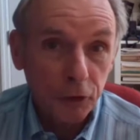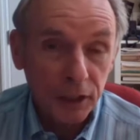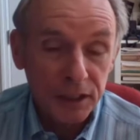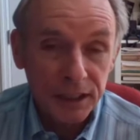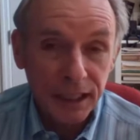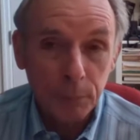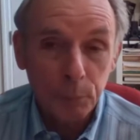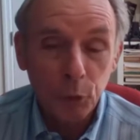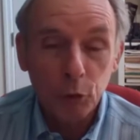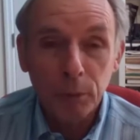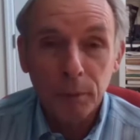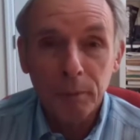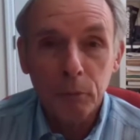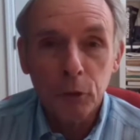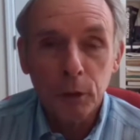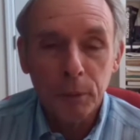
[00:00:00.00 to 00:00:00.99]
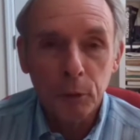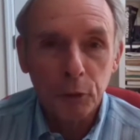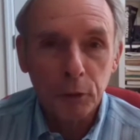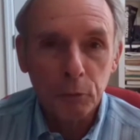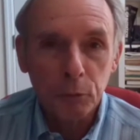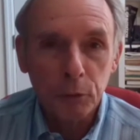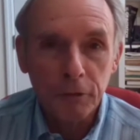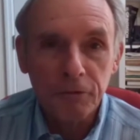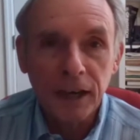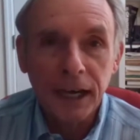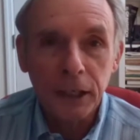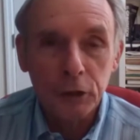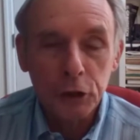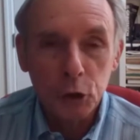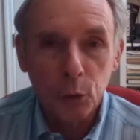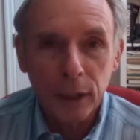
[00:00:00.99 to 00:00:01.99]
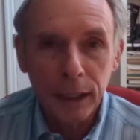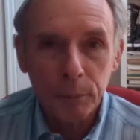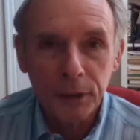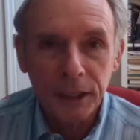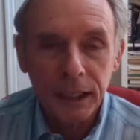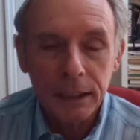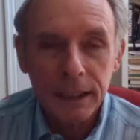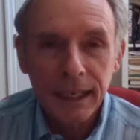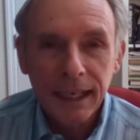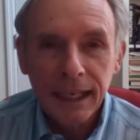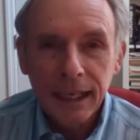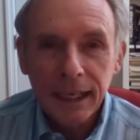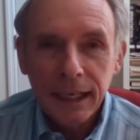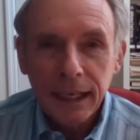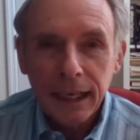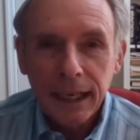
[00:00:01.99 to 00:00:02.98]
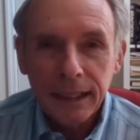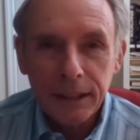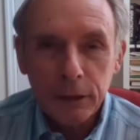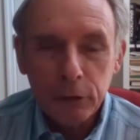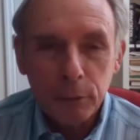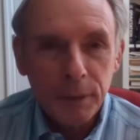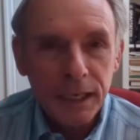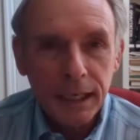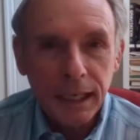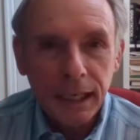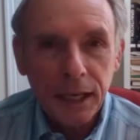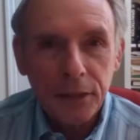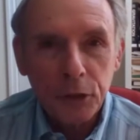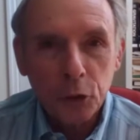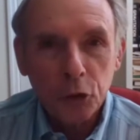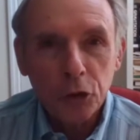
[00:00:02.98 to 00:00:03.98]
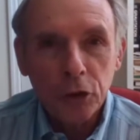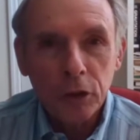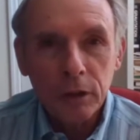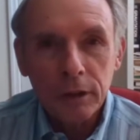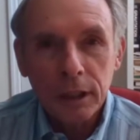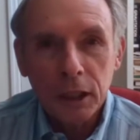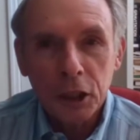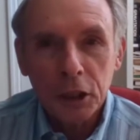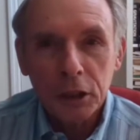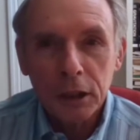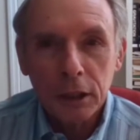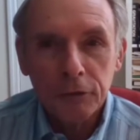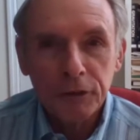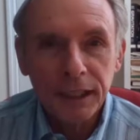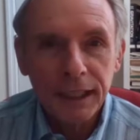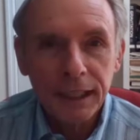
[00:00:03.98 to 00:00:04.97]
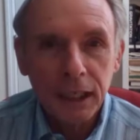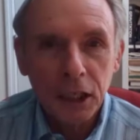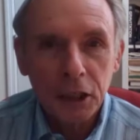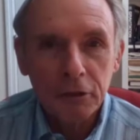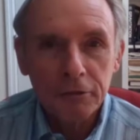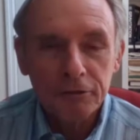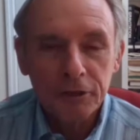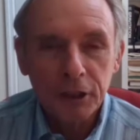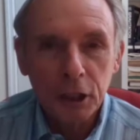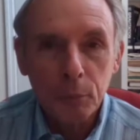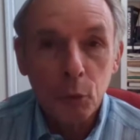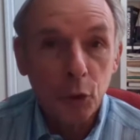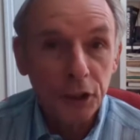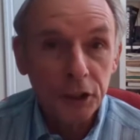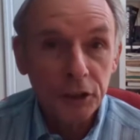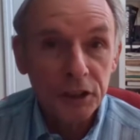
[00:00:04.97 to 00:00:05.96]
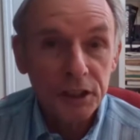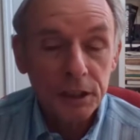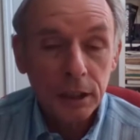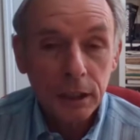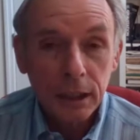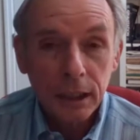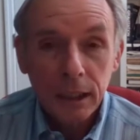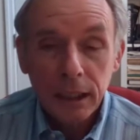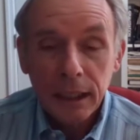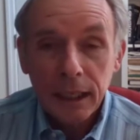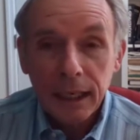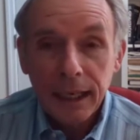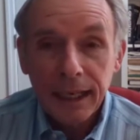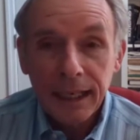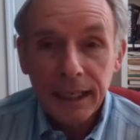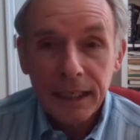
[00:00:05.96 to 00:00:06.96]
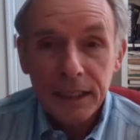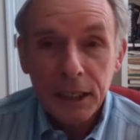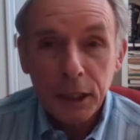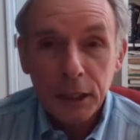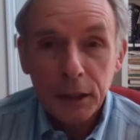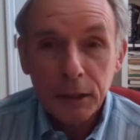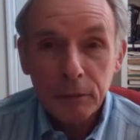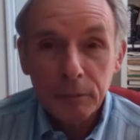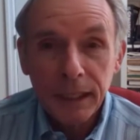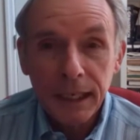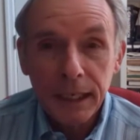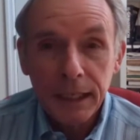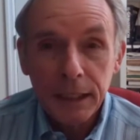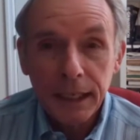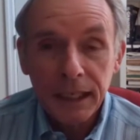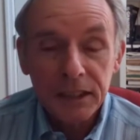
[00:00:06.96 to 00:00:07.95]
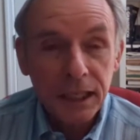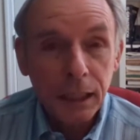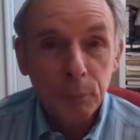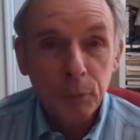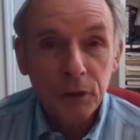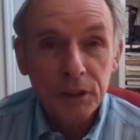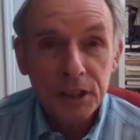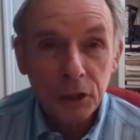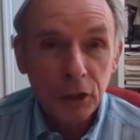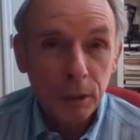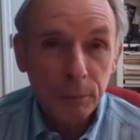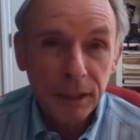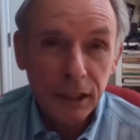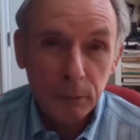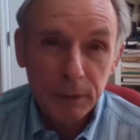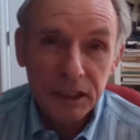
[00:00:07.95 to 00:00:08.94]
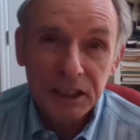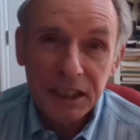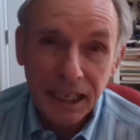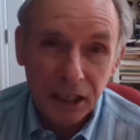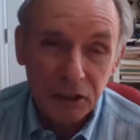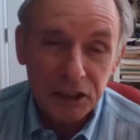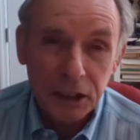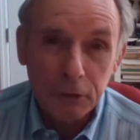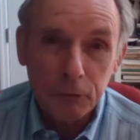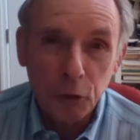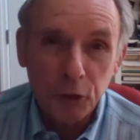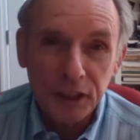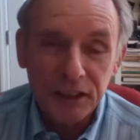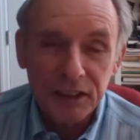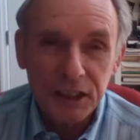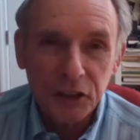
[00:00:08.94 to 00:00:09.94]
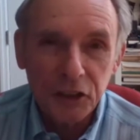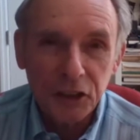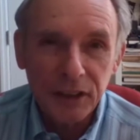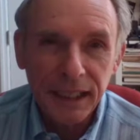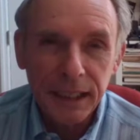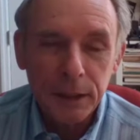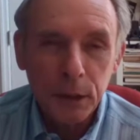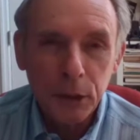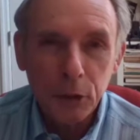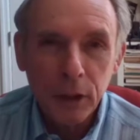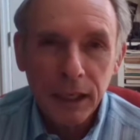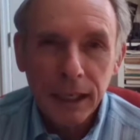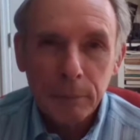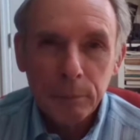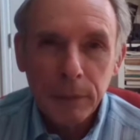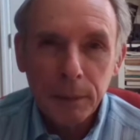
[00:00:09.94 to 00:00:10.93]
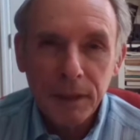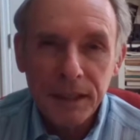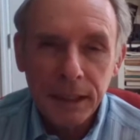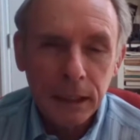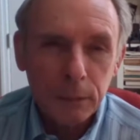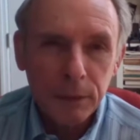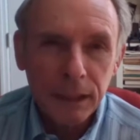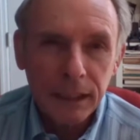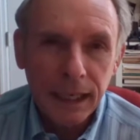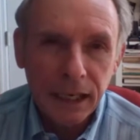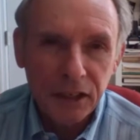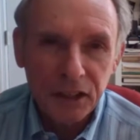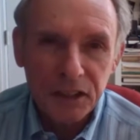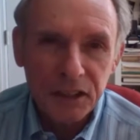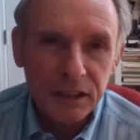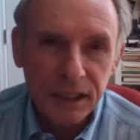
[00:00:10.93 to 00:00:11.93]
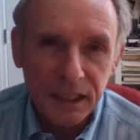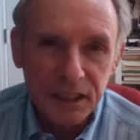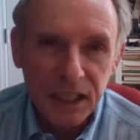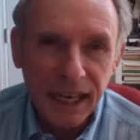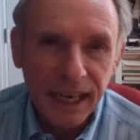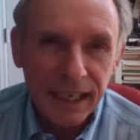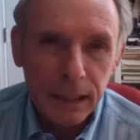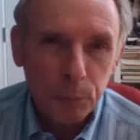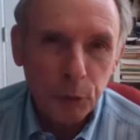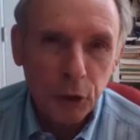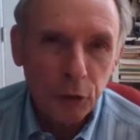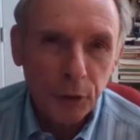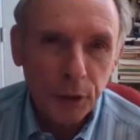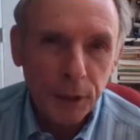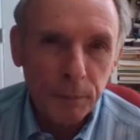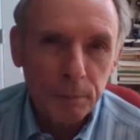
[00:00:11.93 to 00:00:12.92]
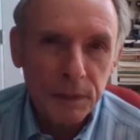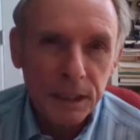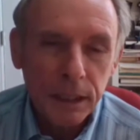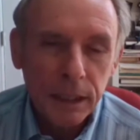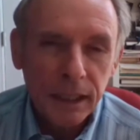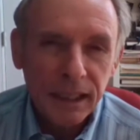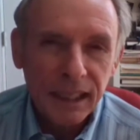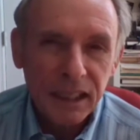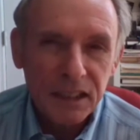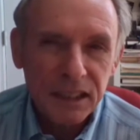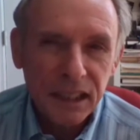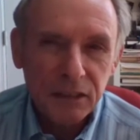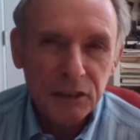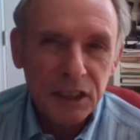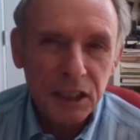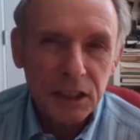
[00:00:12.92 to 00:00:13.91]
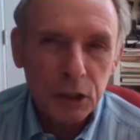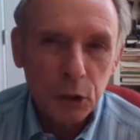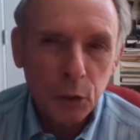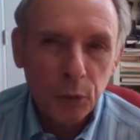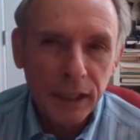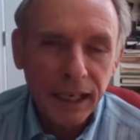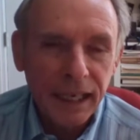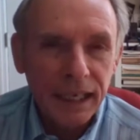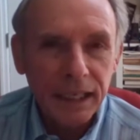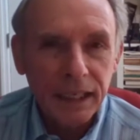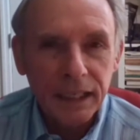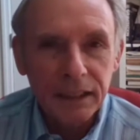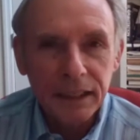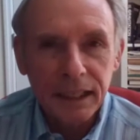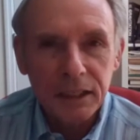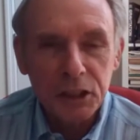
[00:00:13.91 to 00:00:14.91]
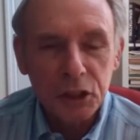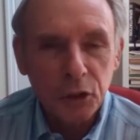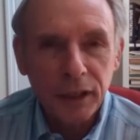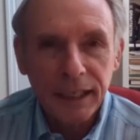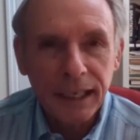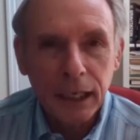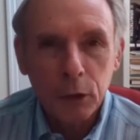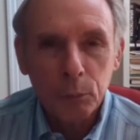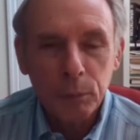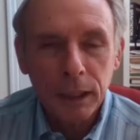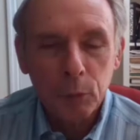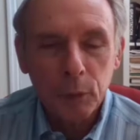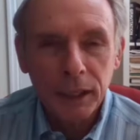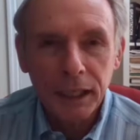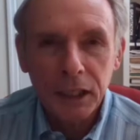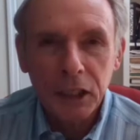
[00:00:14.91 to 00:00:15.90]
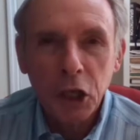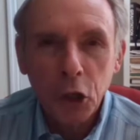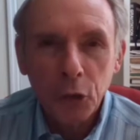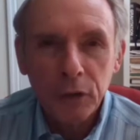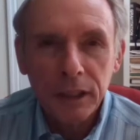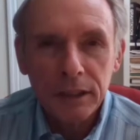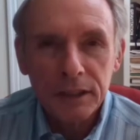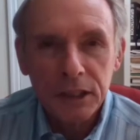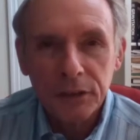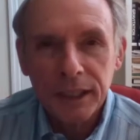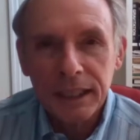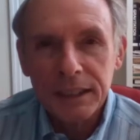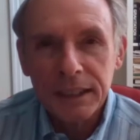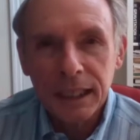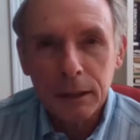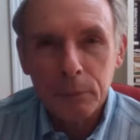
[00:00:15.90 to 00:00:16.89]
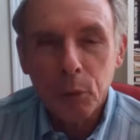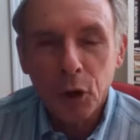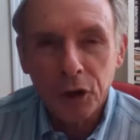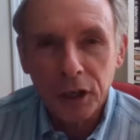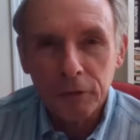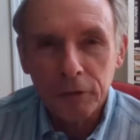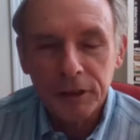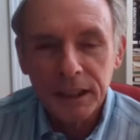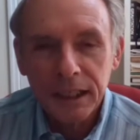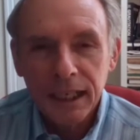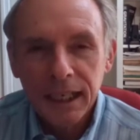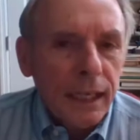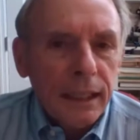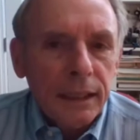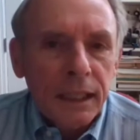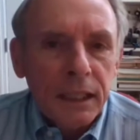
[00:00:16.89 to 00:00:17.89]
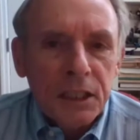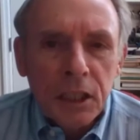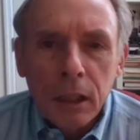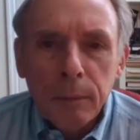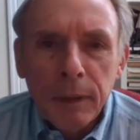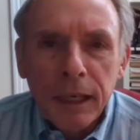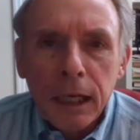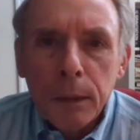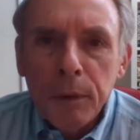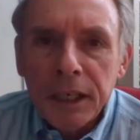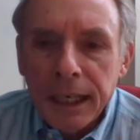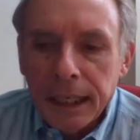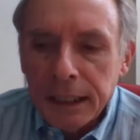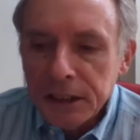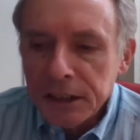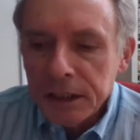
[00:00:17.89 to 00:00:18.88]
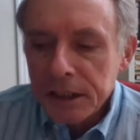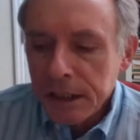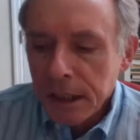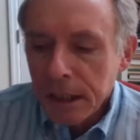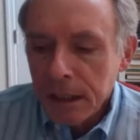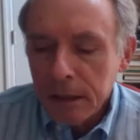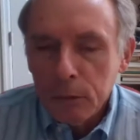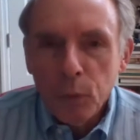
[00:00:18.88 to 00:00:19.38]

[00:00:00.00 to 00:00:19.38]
For example, we'll be working with files quite a bit. There will be a thorough covering of pointers, and the examples are going to be a little bit challenging for you. So you'll need to maybe think about how to design the programs instead of just going ahead and starting out by writing code. So that's kind of part of it. Let's talk about communications.